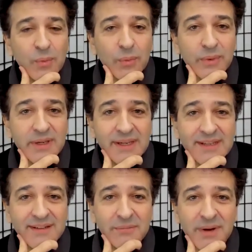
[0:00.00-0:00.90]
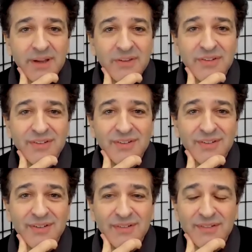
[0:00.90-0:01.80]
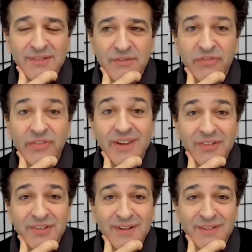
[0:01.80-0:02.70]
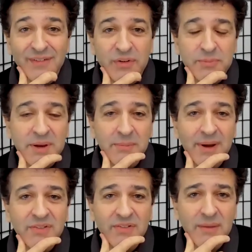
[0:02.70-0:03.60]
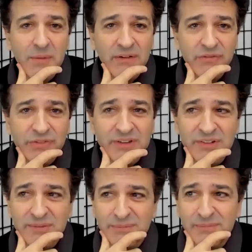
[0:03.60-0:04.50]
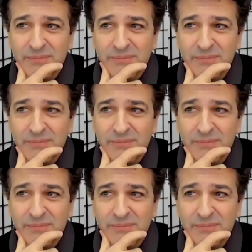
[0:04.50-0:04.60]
read much fiction or spend much time on fiction